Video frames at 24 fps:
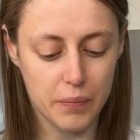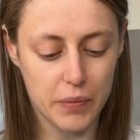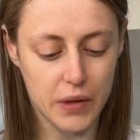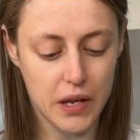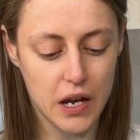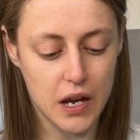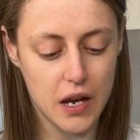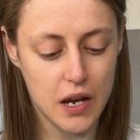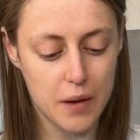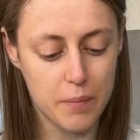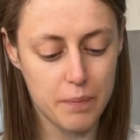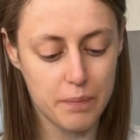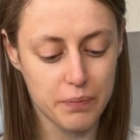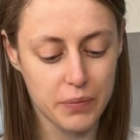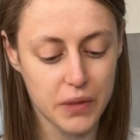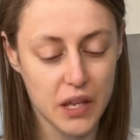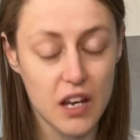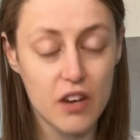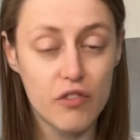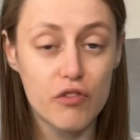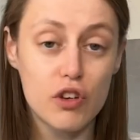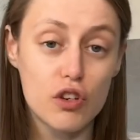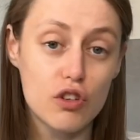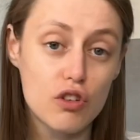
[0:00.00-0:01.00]

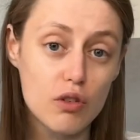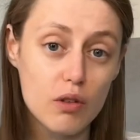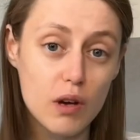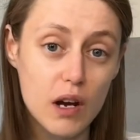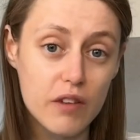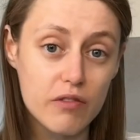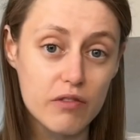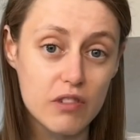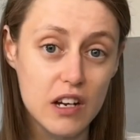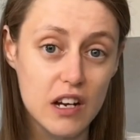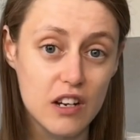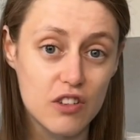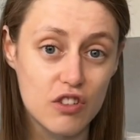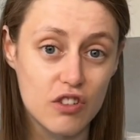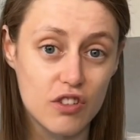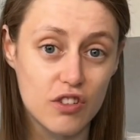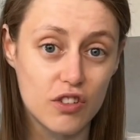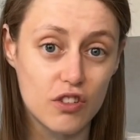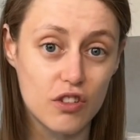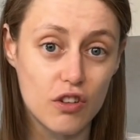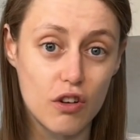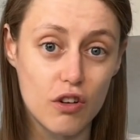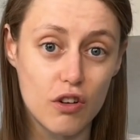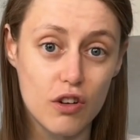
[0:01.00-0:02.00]
If you do have dashi
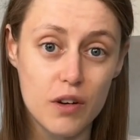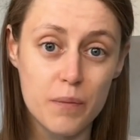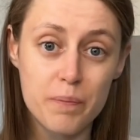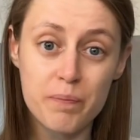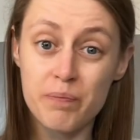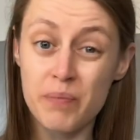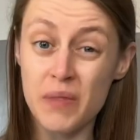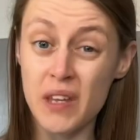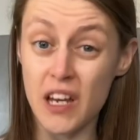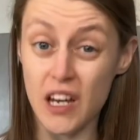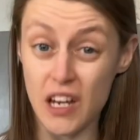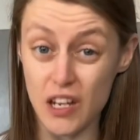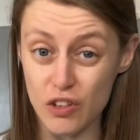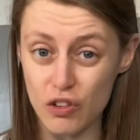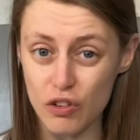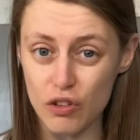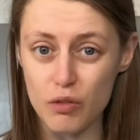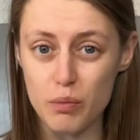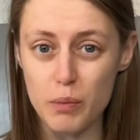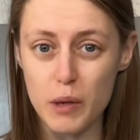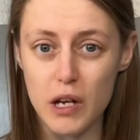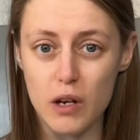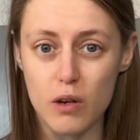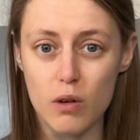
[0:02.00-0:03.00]
stock, it
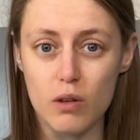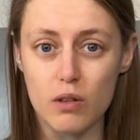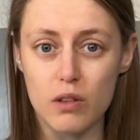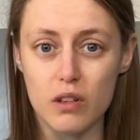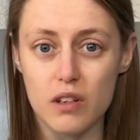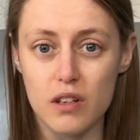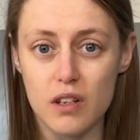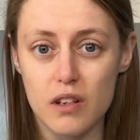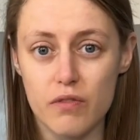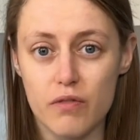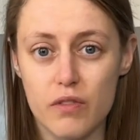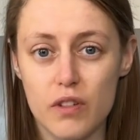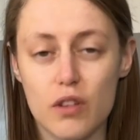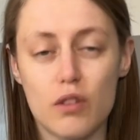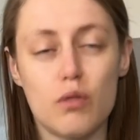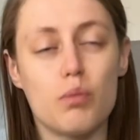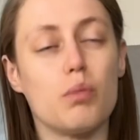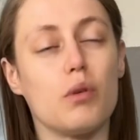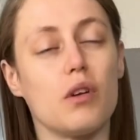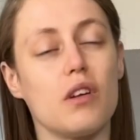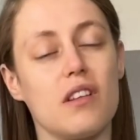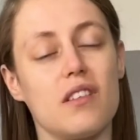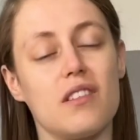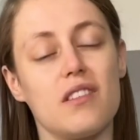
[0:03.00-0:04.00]
does make all the difference,
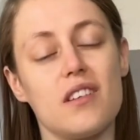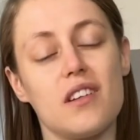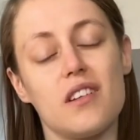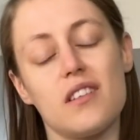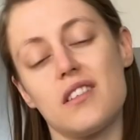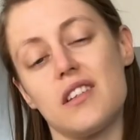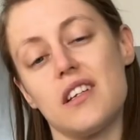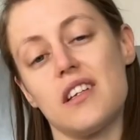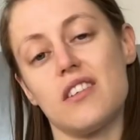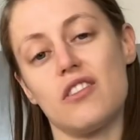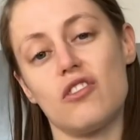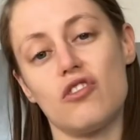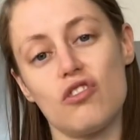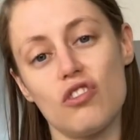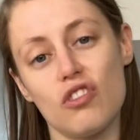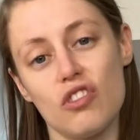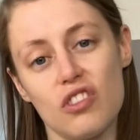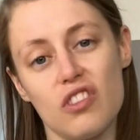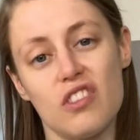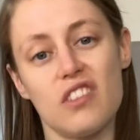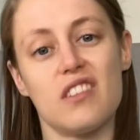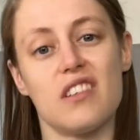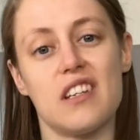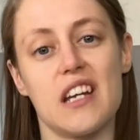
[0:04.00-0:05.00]
but it still tastes
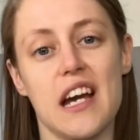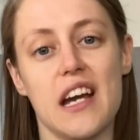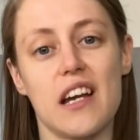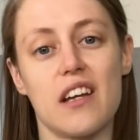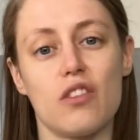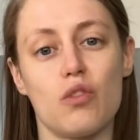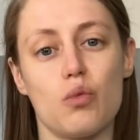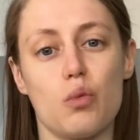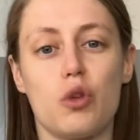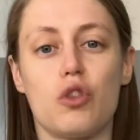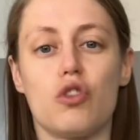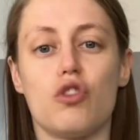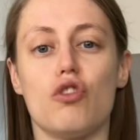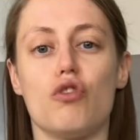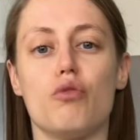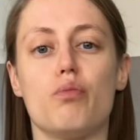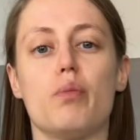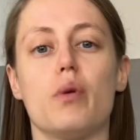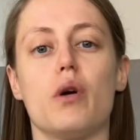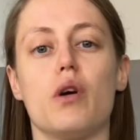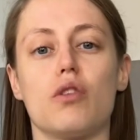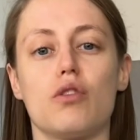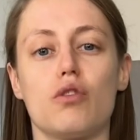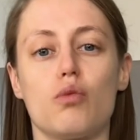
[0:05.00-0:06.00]
just as nice with 2
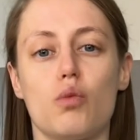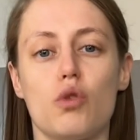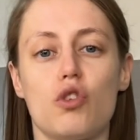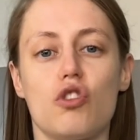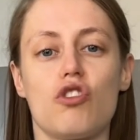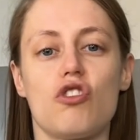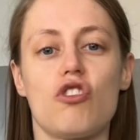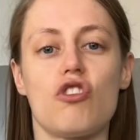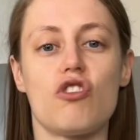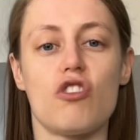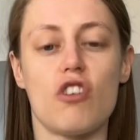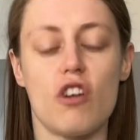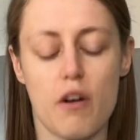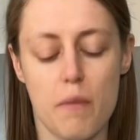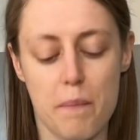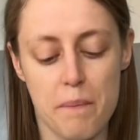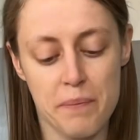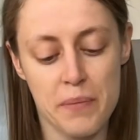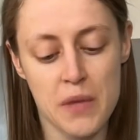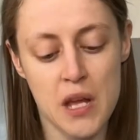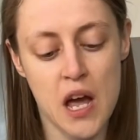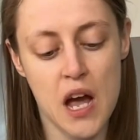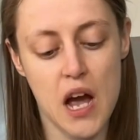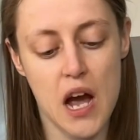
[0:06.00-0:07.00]
parts Worcestershire
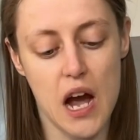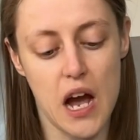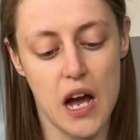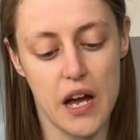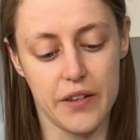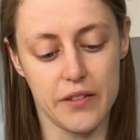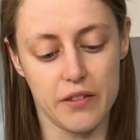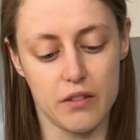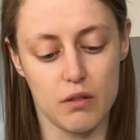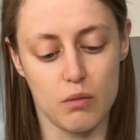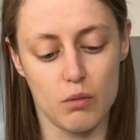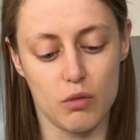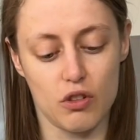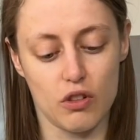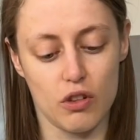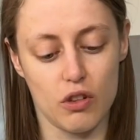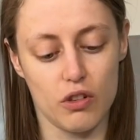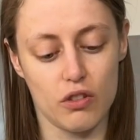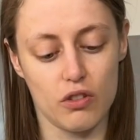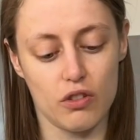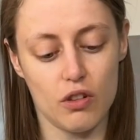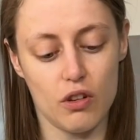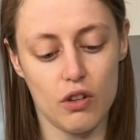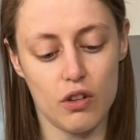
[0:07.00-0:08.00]
and some
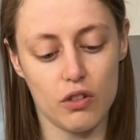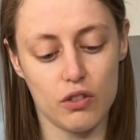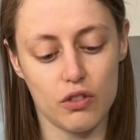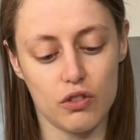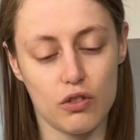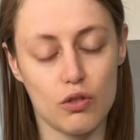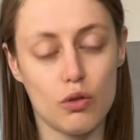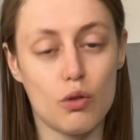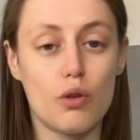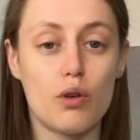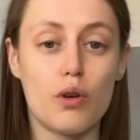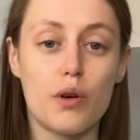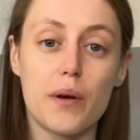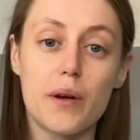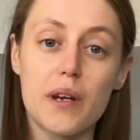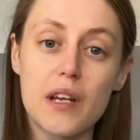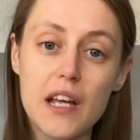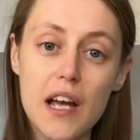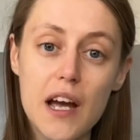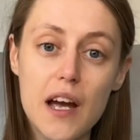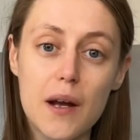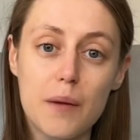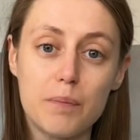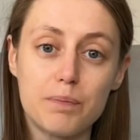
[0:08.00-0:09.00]
soy sauce. So
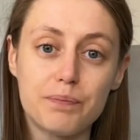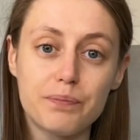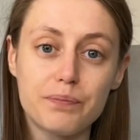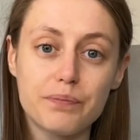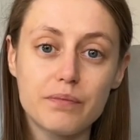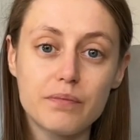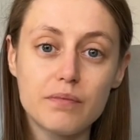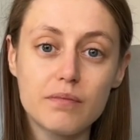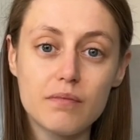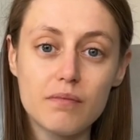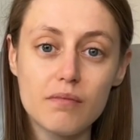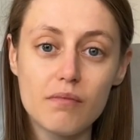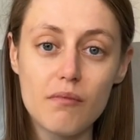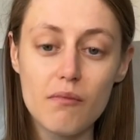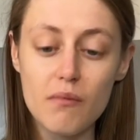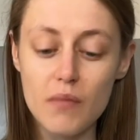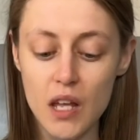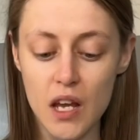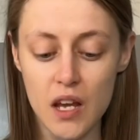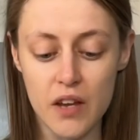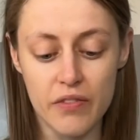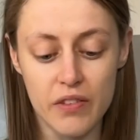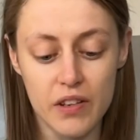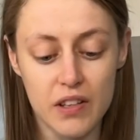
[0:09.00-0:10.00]
yeah,
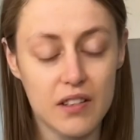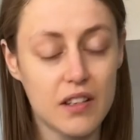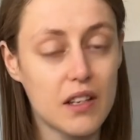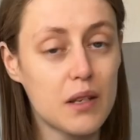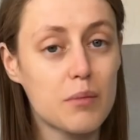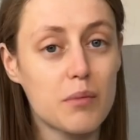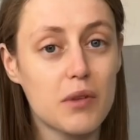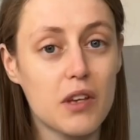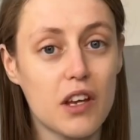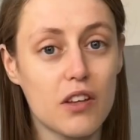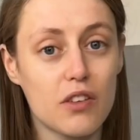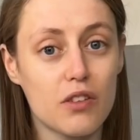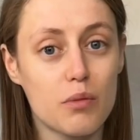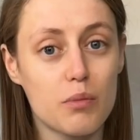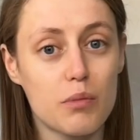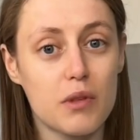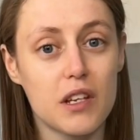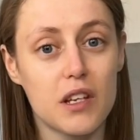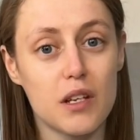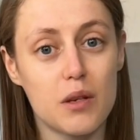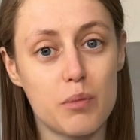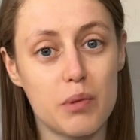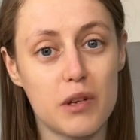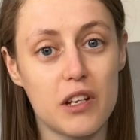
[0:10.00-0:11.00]
if it seems like
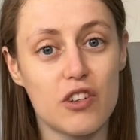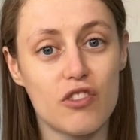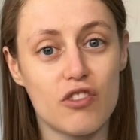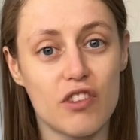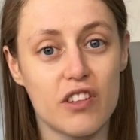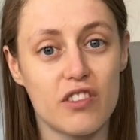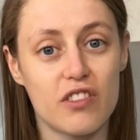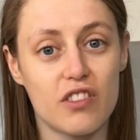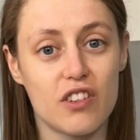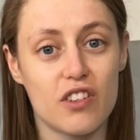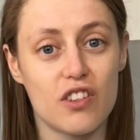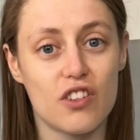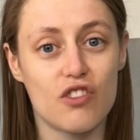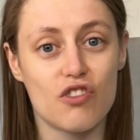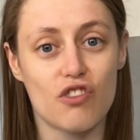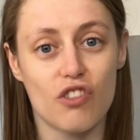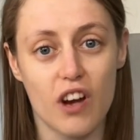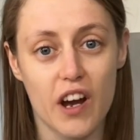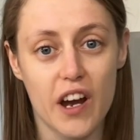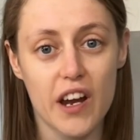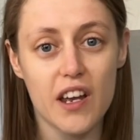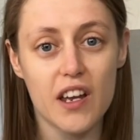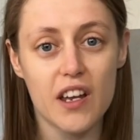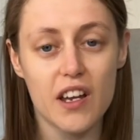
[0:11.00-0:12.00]
something you'd be interested in
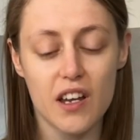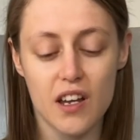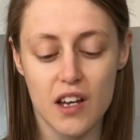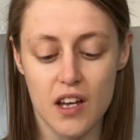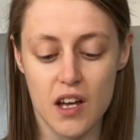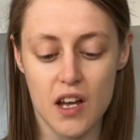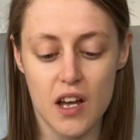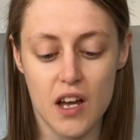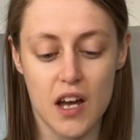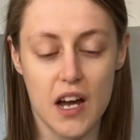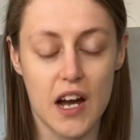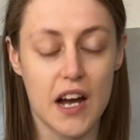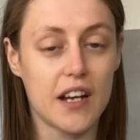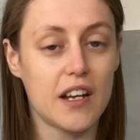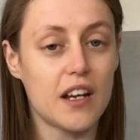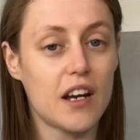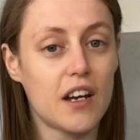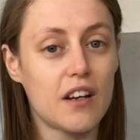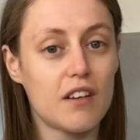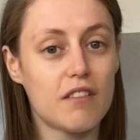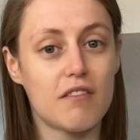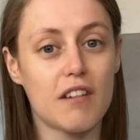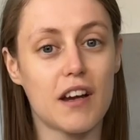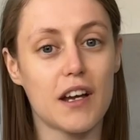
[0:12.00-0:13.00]
trying, I'd
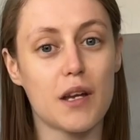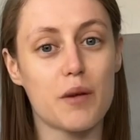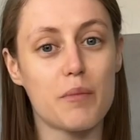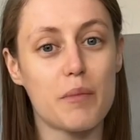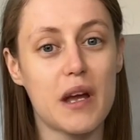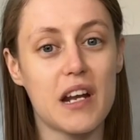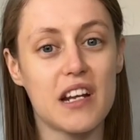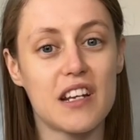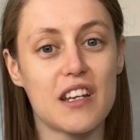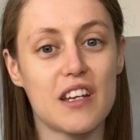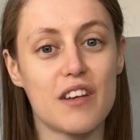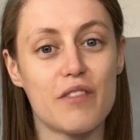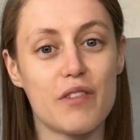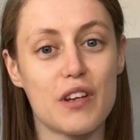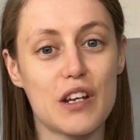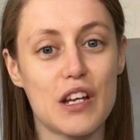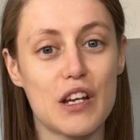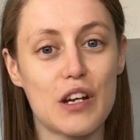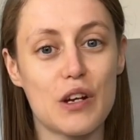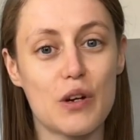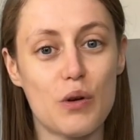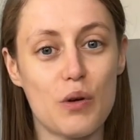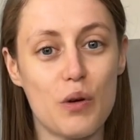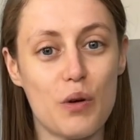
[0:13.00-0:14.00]
highly recommend giving
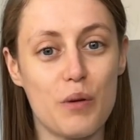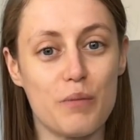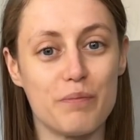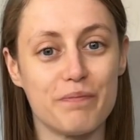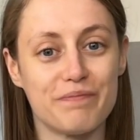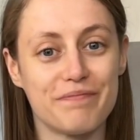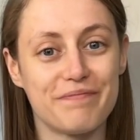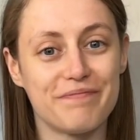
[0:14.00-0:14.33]
it a go.